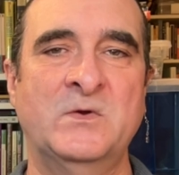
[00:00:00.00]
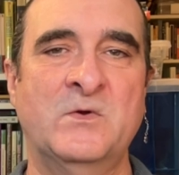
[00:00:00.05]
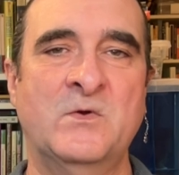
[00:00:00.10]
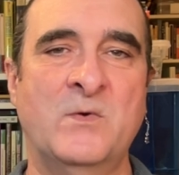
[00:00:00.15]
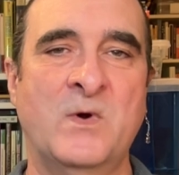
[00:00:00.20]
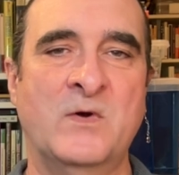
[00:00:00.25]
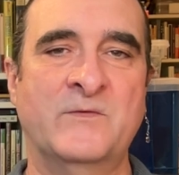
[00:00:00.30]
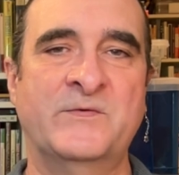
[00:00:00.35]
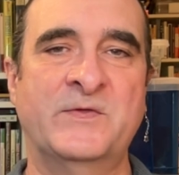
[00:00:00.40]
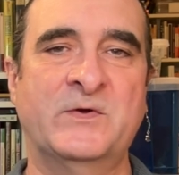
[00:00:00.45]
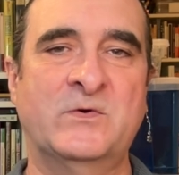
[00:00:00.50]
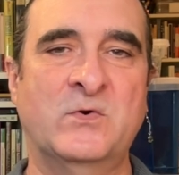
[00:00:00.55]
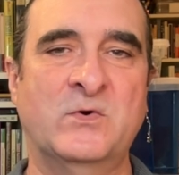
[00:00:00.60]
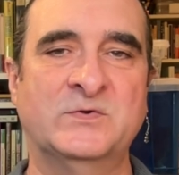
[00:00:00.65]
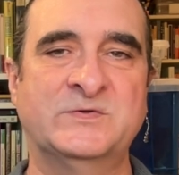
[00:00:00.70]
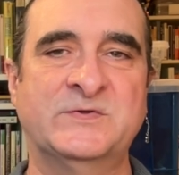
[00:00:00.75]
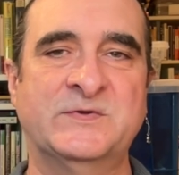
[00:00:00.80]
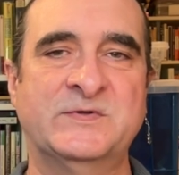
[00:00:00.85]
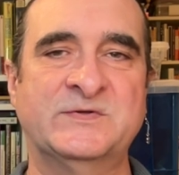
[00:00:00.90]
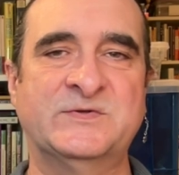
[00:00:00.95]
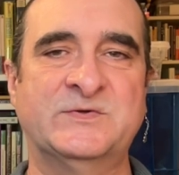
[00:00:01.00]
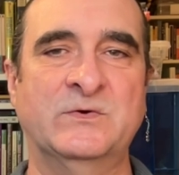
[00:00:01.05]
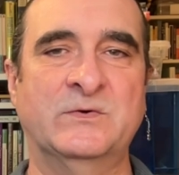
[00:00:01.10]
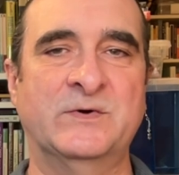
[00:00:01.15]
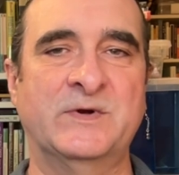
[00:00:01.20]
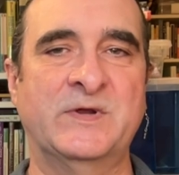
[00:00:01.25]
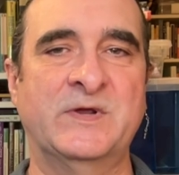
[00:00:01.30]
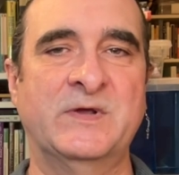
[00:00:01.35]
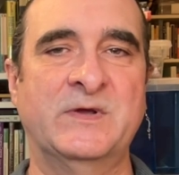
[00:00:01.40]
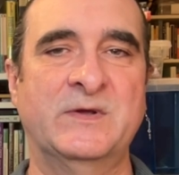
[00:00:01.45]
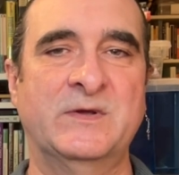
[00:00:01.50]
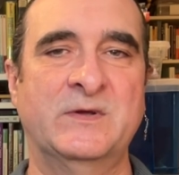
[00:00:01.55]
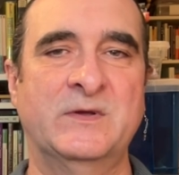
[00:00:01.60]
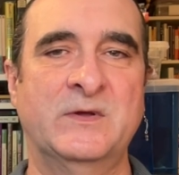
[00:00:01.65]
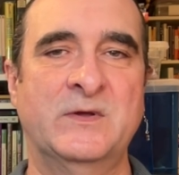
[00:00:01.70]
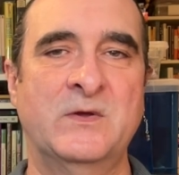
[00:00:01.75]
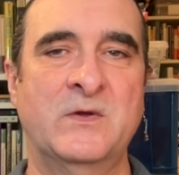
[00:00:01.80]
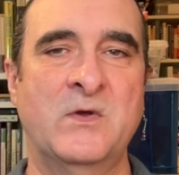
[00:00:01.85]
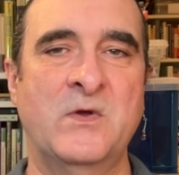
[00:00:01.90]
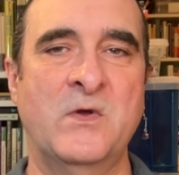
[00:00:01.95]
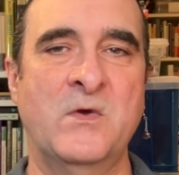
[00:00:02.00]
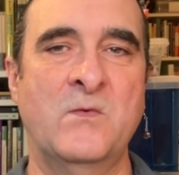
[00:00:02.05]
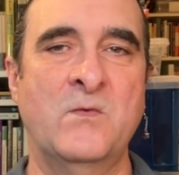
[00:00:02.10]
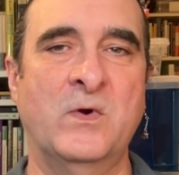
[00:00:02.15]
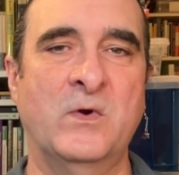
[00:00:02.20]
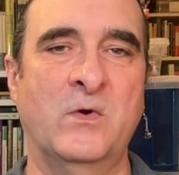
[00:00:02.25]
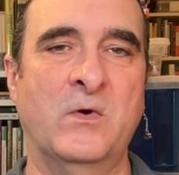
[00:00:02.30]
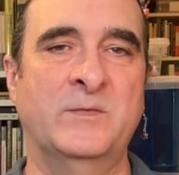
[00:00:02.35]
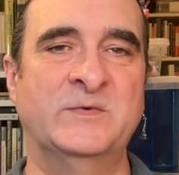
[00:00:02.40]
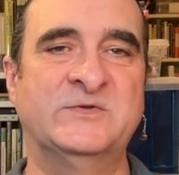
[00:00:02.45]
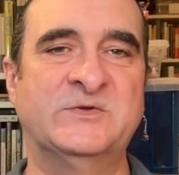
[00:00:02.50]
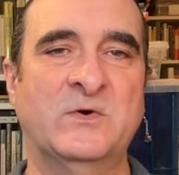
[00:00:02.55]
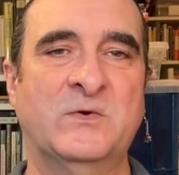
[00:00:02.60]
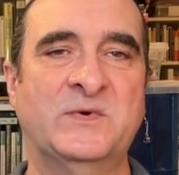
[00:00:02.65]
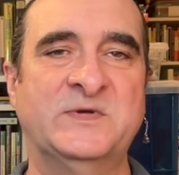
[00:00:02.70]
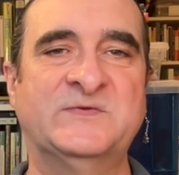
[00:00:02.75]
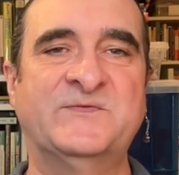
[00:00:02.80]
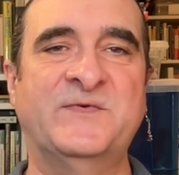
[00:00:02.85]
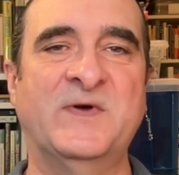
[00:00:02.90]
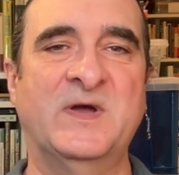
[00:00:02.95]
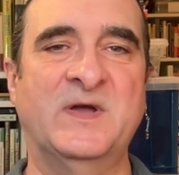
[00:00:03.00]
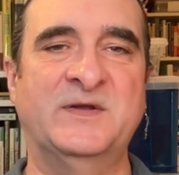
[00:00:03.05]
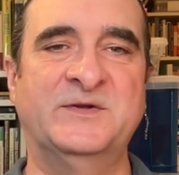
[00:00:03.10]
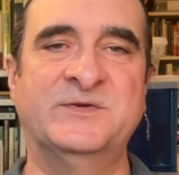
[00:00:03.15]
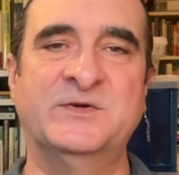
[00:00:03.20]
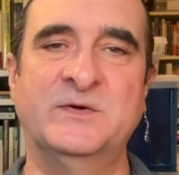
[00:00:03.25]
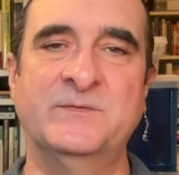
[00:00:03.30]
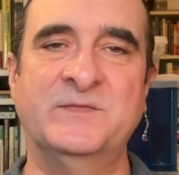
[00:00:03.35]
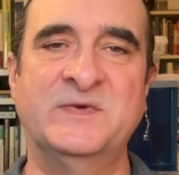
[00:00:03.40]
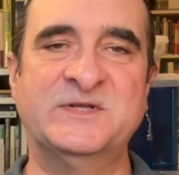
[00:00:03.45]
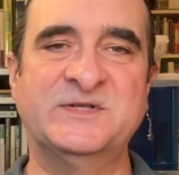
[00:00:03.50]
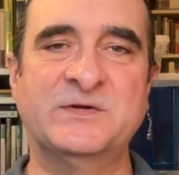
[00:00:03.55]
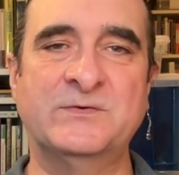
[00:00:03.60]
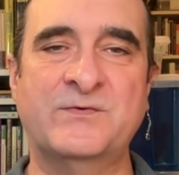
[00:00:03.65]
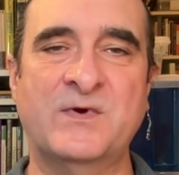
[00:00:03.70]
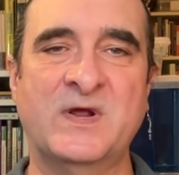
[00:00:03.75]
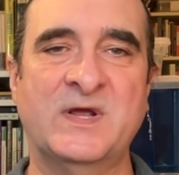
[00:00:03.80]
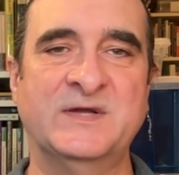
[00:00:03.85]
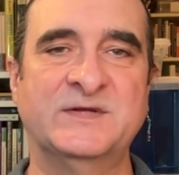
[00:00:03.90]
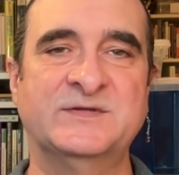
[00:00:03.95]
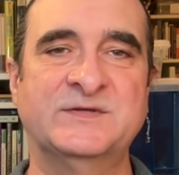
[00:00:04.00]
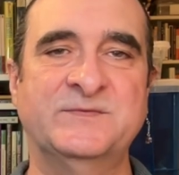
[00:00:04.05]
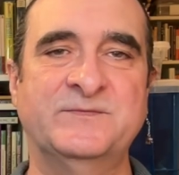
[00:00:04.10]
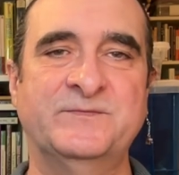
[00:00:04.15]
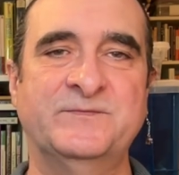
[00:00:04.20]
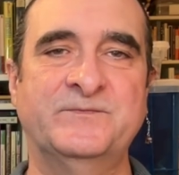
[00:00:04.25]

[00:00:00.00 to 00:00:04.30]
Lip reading: who over the course of the story will almost always find her Mr. Right,